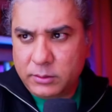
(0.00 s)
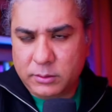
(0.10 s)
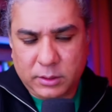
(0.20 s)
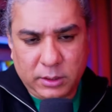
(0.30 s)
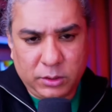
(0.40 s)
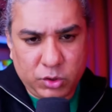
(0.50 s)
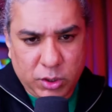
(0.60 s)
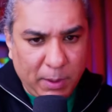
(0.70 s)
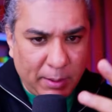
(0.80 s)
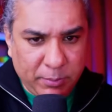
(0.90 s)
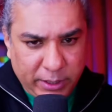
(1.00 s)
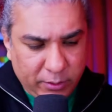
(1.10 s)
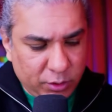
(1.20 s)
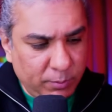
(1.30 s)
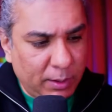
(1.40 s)
the
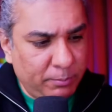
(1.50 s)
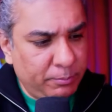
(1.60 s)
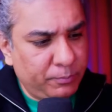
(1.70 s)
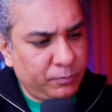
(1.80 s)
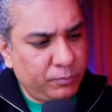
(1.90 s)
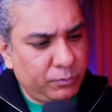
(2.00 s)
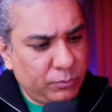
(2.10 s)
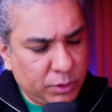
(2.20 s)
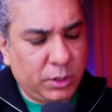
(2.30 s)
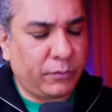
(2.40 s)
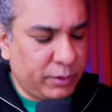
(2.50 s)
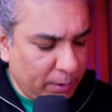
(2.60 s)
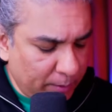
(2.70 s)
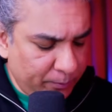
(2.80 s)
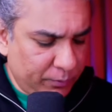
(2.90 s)
Shibam, city of
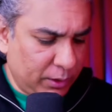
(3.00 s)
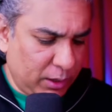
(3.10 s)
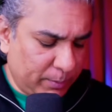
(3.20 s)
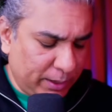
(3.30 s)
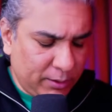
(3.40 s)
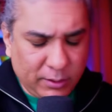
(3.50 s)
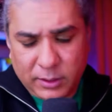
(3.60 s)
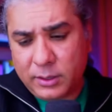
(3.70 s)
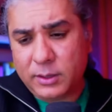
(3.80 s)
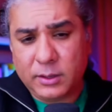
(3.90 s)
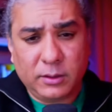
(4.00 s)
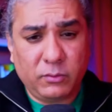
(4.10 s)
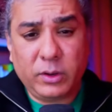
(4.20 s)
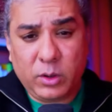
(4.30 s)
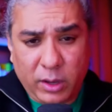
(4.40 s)
Shibam in Yemen,
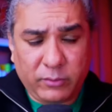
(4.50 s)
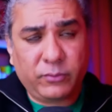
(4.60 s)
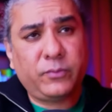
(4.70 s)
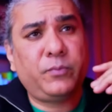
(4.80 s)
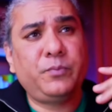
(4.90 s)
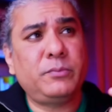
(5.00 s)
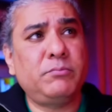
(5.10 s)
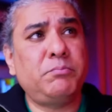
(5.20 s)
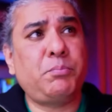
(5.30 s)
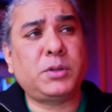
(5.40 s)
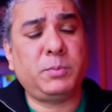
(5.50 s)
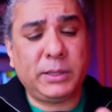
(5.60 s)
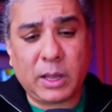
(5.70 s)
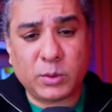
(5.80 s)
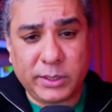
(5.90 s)
where you have possibly
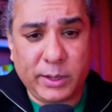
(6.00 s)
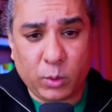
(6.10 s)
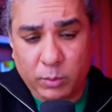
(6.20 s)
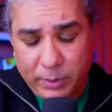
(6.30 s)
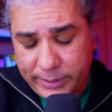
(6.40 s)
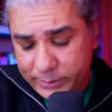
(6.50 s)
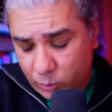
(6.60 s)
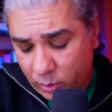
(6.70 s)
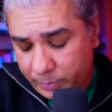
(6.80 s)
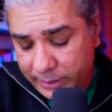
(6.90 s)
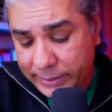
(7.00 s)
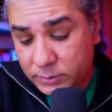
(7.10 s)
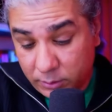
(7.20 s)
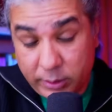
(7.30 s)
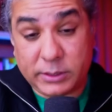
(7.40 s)
1,000-year-old multi-storied
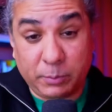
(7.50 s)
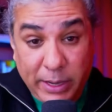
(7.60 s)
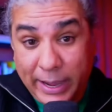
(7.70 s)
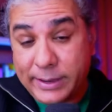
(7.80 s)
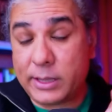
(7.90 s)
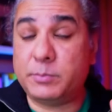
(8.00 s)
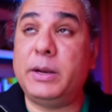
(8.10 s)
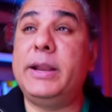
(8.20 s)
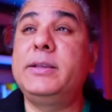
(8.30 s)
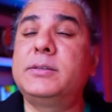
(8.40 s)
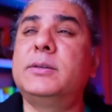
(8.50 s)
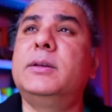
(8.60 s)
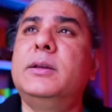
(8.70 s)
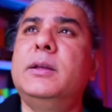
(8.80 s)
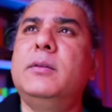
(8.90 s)
buildings, reasonably high-rise buildings,
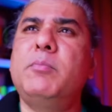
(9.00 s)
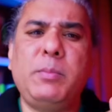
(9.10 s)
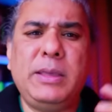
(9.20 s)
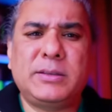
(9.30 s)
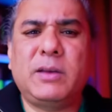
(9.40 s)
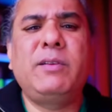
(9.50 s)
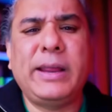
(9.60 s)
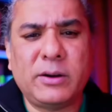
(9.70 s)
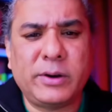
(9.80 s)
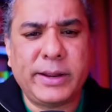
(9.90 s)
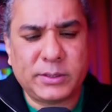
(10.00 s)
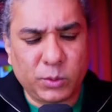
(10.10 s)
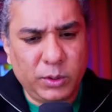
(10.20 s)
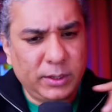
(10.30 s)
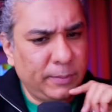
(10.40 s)
maybe 700-800 years
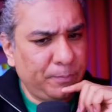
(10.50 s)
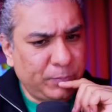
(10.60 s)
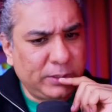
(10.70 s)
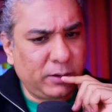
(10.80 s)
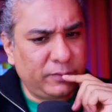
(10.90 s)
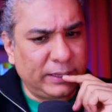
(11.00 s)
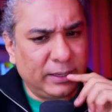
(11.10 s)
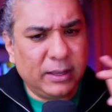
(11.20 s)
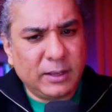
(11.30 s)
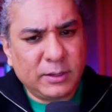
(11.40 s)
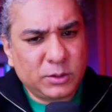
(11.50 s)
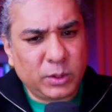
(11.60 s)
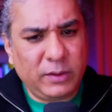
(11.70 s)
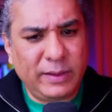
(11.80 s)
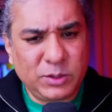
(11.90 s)
old, that sort of thing. So
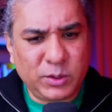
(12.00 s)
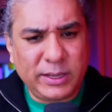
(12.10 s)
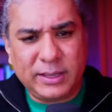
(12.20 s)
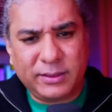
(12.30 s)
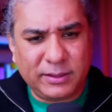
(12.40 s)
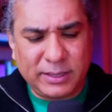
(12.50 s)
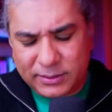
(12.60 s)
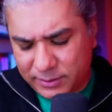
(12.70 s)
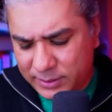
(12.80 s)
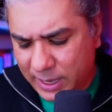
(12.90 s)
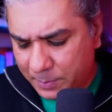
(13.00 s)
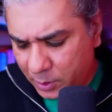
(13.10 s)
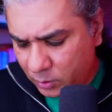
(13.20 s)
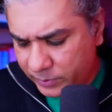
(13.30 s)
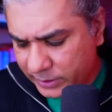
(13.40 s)
eventually, this
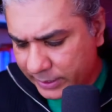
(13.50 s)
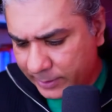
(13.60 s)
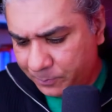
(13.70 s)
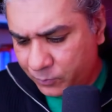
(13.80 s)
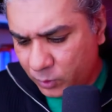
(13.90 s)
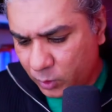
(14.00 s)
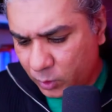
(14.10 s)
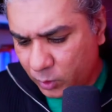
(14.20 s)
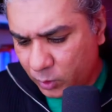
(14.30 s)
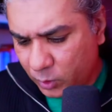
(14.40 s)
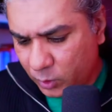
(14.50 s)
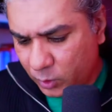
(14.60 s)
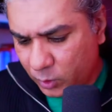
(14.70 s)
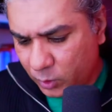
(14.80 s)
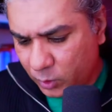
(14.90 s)
happened obviously over time,
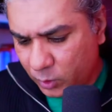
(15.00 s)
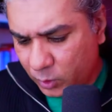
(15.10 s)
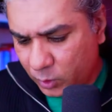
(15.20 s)
gradually.